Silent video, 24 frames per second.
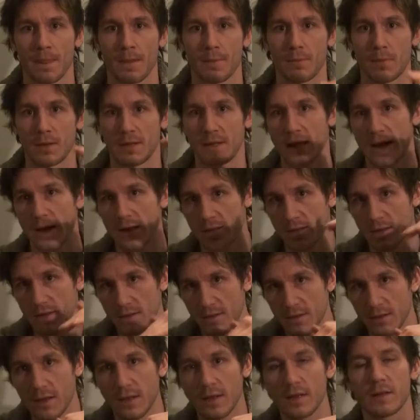But then
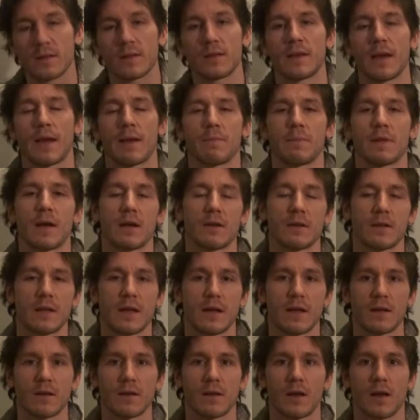it came down
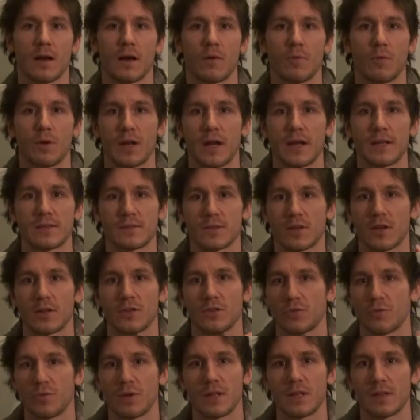again when I started
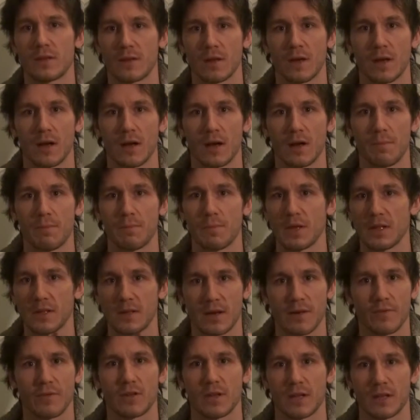to eat meat and
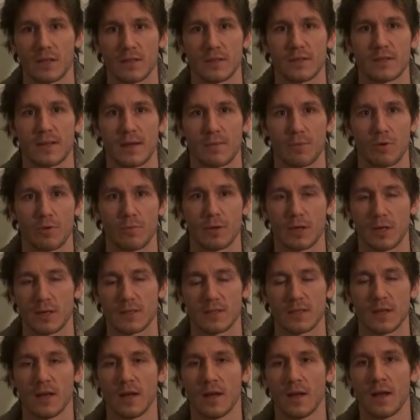everything in December,
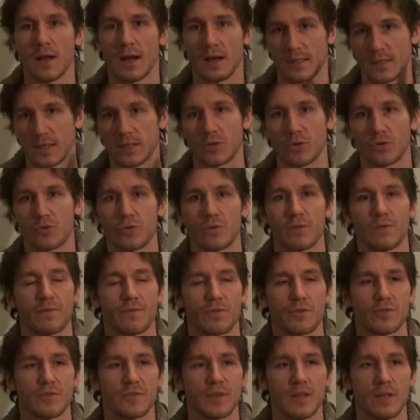because as I told you in the
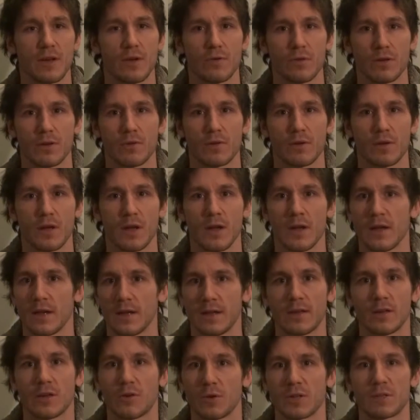first video, you know, in
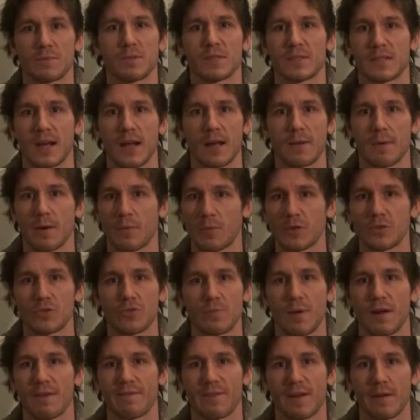the Christmas time I went to
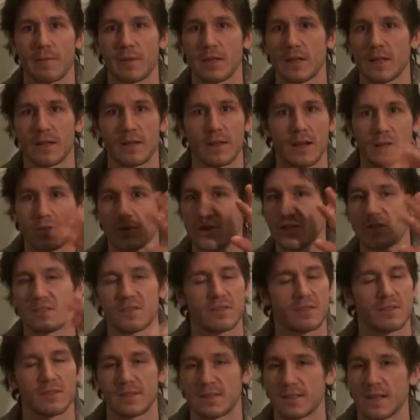my family and I just
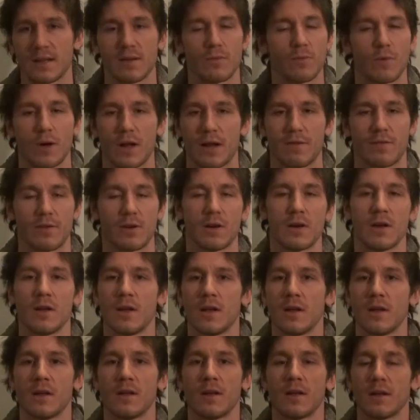said, whatever,
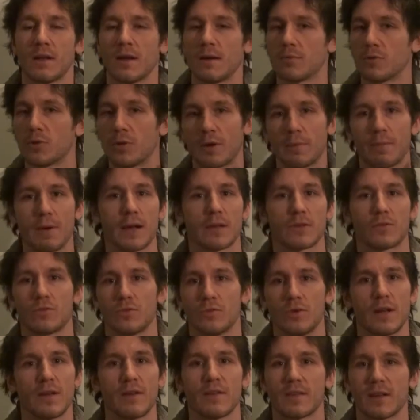I'm going back
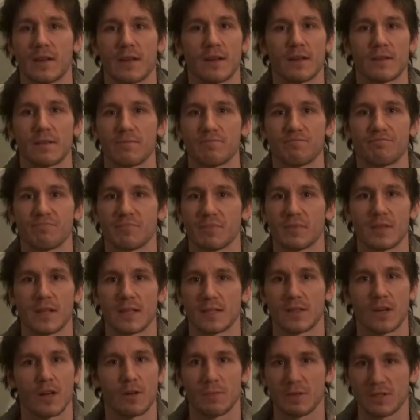to anything that's
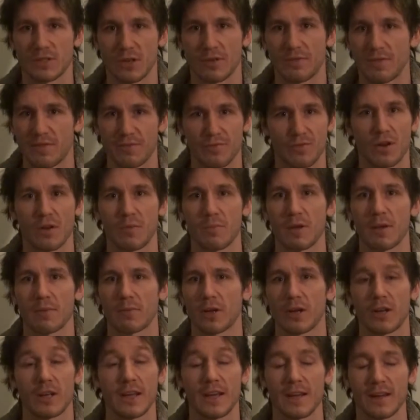going to be served in front of me, I'm
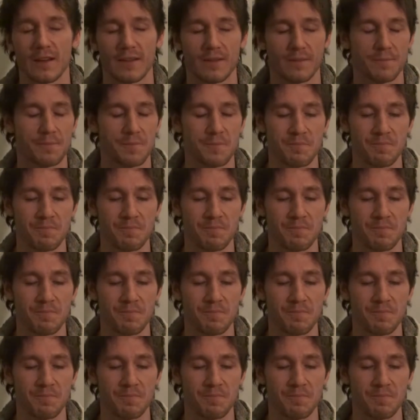going to eat it.